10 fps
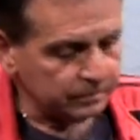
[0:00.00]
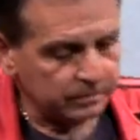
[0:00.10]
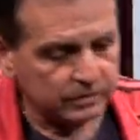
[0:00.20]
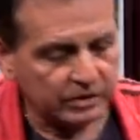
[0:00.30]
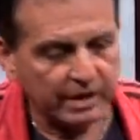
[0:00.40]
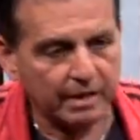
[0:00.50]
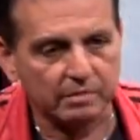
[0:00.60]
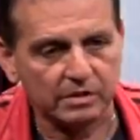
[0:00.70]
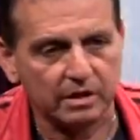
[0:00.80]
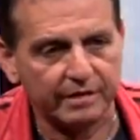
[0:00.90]
which I think
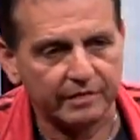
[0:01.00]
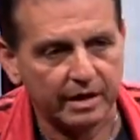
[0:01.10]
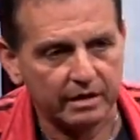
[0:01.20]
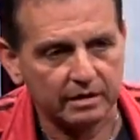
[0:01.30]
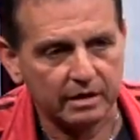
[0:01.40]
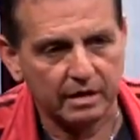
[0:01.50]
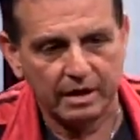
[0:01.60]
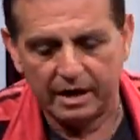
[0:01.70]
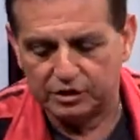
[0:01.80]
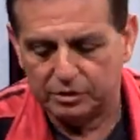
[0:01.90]
was the left hand,
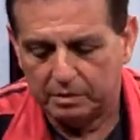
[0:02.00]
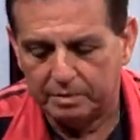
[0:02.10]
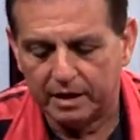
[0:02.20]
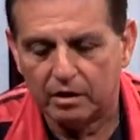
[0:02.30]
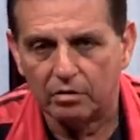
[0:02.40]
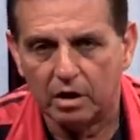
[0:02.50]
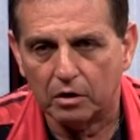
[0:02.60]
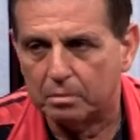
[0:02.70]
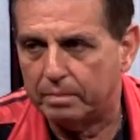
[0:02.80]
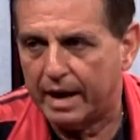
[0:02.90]
and she would pick her
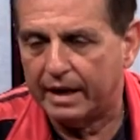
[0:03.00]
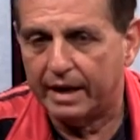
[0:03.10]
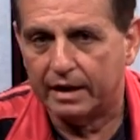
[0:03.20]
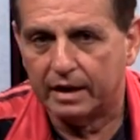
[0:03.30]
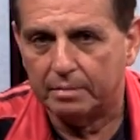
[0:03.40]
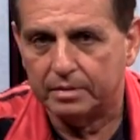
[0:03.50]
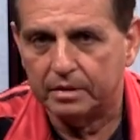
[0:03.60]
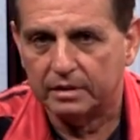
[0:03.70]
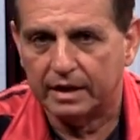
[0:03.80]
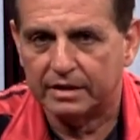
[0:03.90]
bad hand up
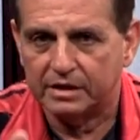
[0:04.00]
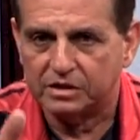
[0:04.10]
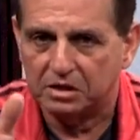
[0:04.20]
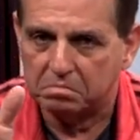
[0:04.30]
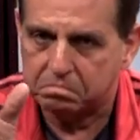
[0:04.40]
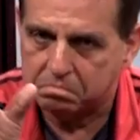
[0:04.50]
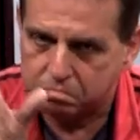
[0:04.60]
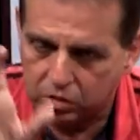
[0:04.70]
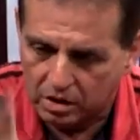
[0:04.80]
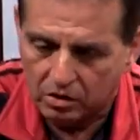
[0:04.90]
like this and
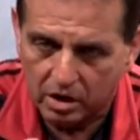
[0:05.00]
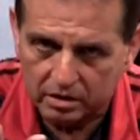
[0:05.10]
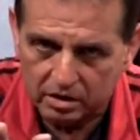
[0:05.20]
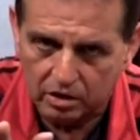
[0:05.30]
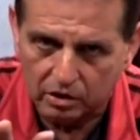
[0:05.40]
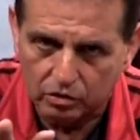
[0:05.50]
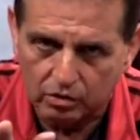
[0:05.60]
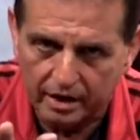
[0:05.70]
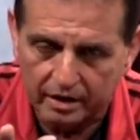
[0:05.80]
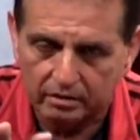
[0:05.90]
put it onto the door
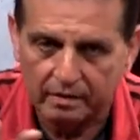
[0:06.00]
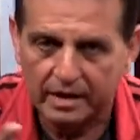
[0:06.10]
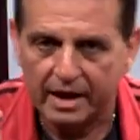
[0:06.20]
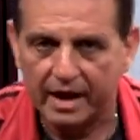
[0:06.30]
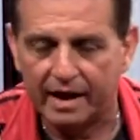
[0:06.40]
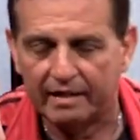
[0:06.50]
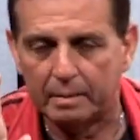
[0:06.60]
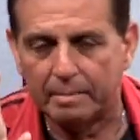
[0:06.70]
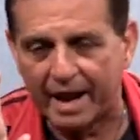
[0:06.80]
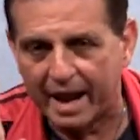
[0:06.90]
handle. And the
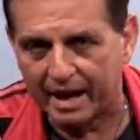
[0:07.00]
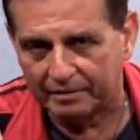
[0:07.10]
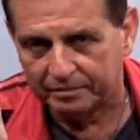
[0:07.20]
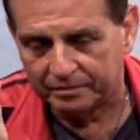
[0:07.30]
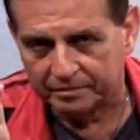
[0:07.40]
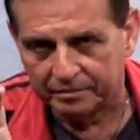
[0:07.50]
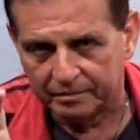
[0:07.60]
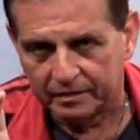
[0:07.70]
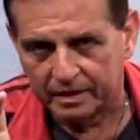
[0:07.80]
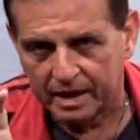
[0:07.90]
pain
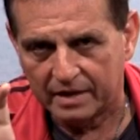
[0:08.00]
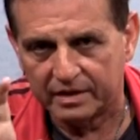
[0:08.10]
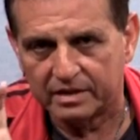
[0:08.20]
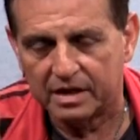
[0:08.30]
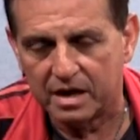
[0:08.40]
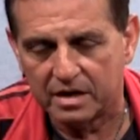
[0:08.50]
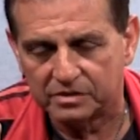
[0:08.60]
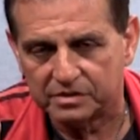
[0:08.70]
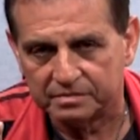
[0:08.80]
and the tears,